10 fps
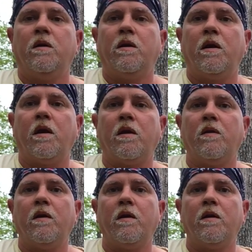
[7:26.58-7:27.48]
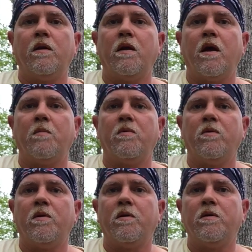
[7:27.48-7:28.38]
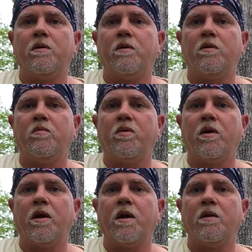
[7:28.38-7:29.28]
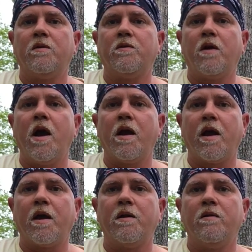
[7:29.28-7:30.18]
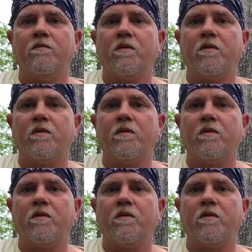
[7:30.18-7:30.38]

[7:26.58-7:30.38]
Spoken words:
and then I'm going to play the triad